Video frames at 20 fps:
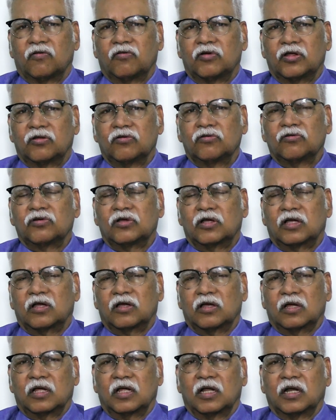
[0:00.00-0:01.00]
We do
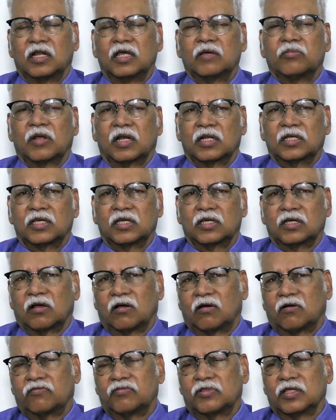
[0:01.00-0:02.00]
debulking
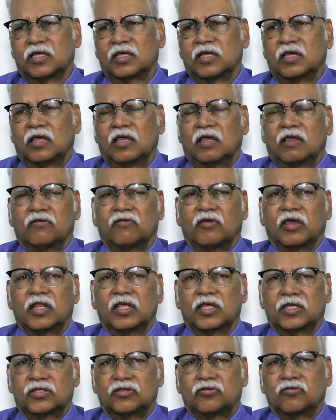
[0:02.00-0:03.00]
of the
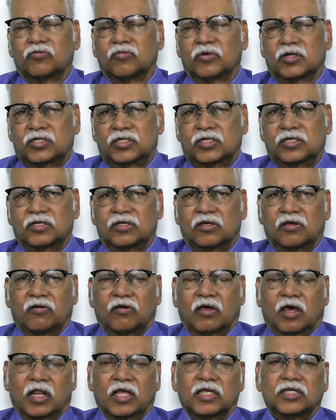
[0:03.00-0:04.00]
various tumors
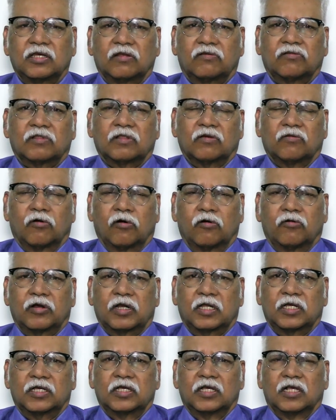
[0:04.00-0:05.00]
arising from the
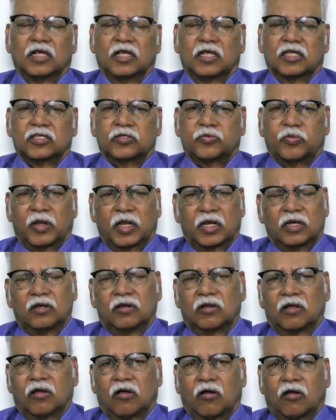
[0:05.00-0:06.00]
ovary, spread
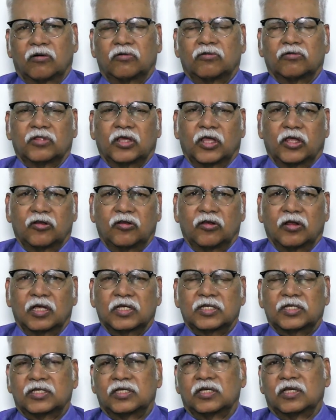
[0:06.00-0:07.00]
onto the
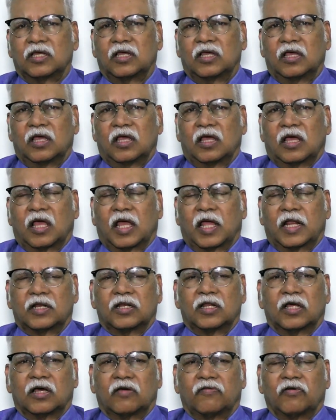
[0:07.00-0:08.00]
uterus
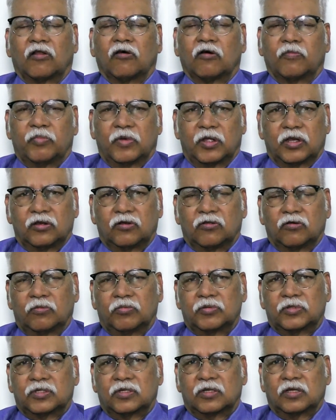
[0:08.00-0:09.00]
and fallopian
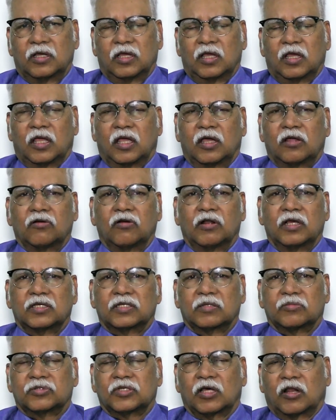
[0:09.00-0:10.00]
tubes, including
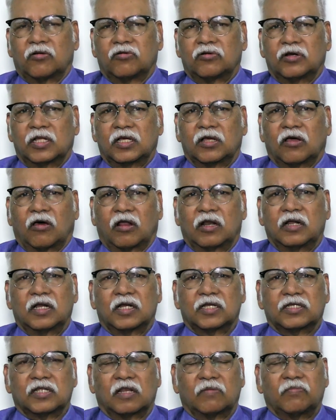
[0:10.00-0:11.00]
some surrounding
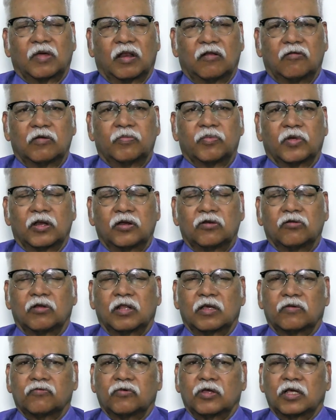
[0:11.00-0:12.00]
organs and pelvic
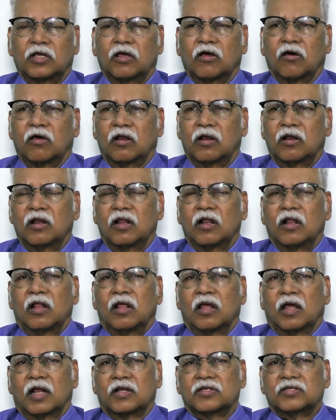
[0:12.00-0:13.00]
peritoneum we call,
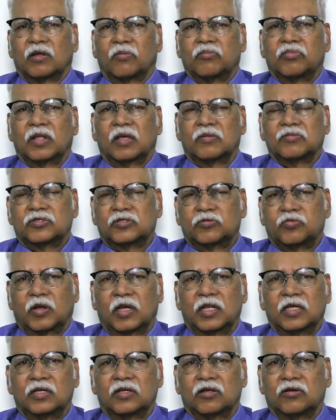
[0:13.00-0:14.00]
and sometimes
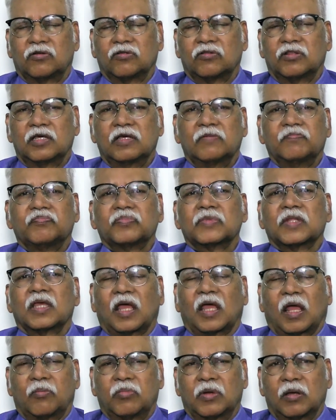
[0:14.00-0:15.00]
spreading into the
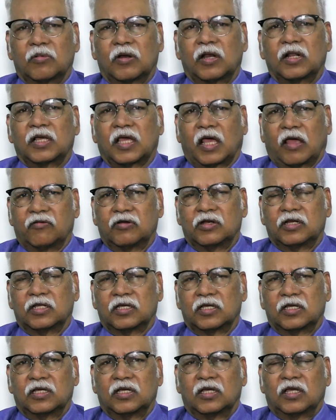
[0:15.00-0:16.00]
abdominal
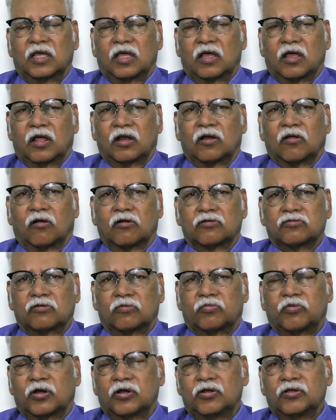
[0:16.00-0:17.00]
cavity and also
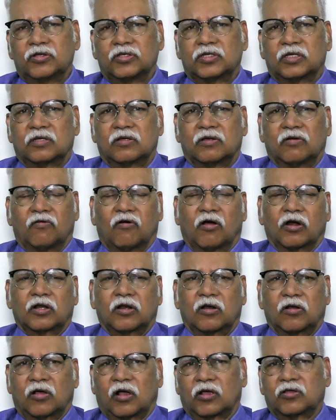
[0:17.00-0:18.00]
producing
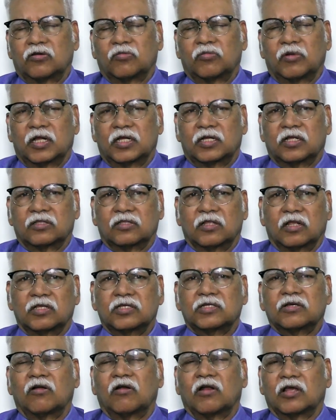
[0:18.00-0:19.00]
water accumulation that
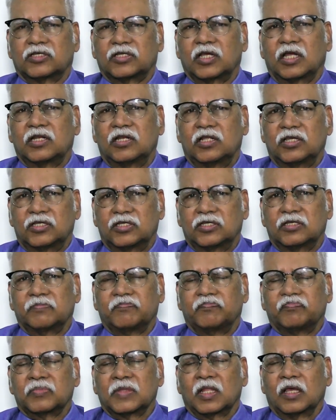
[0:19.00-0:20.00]
is called ascites.
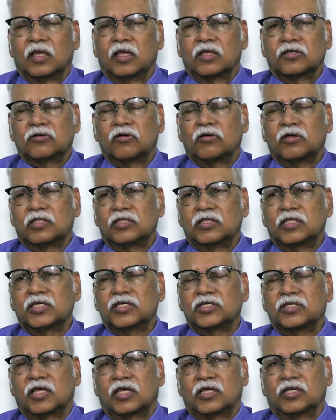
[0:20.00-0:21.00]
So, in
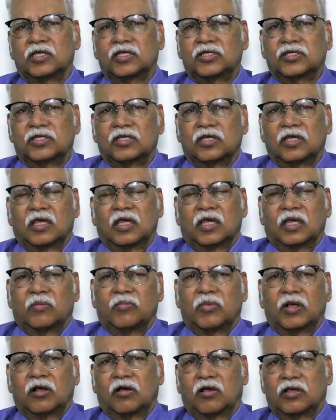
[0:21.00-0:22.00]
these stages,
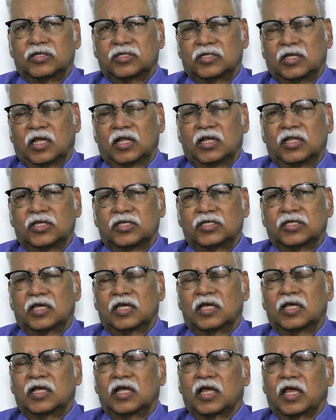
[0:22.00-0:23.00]
because it is
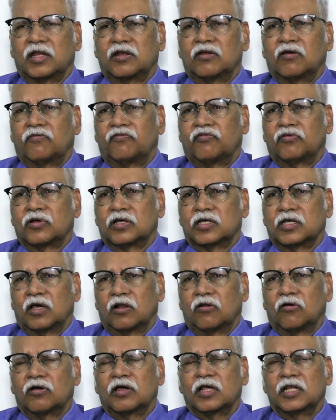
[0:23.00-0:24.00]
a kind of a
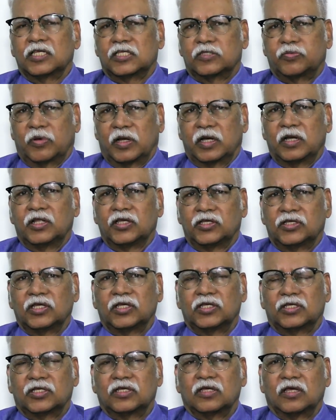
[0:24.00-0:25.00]
locally spread
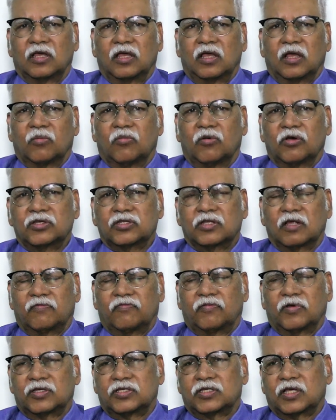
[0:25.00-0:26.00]
disease, most
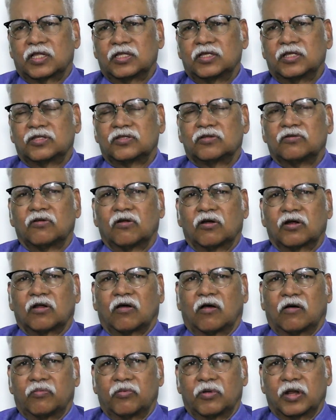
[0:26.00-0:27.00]
of us surgeons do not
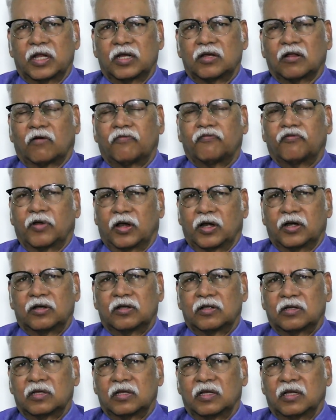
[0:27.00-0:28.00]
operate upfront.
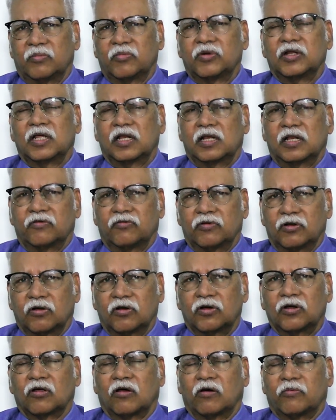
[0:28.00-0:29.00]
Immediately we
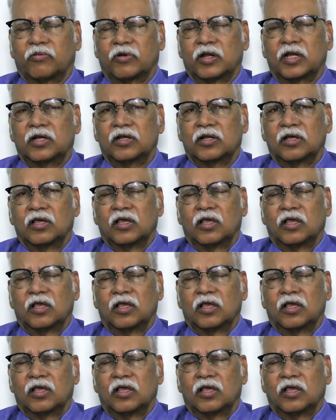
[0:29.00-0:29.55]
don't operate.